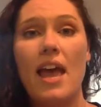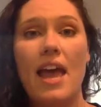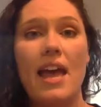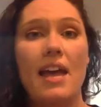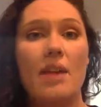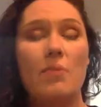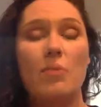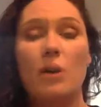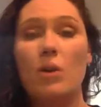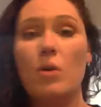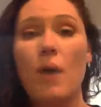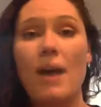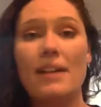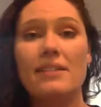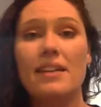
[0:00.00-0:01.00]
a
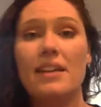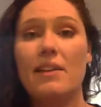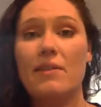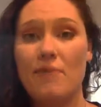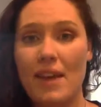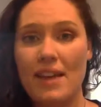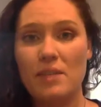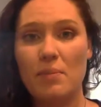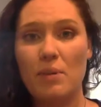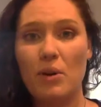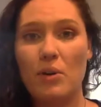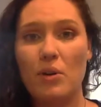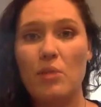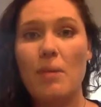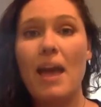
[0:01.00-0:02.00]
request in a Facebook
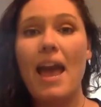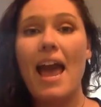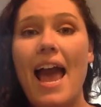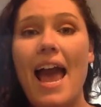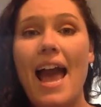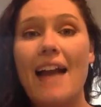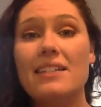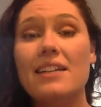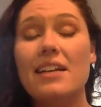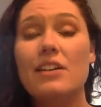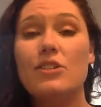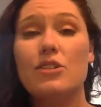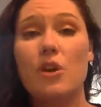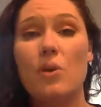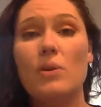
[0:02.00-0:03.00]
group, acting
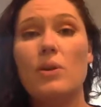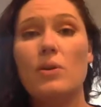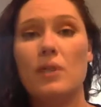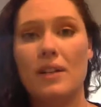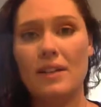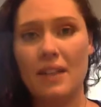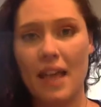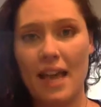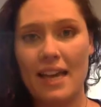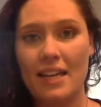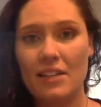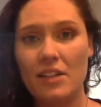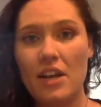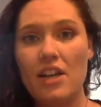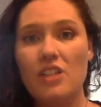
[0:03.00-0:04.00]
as though you're the client.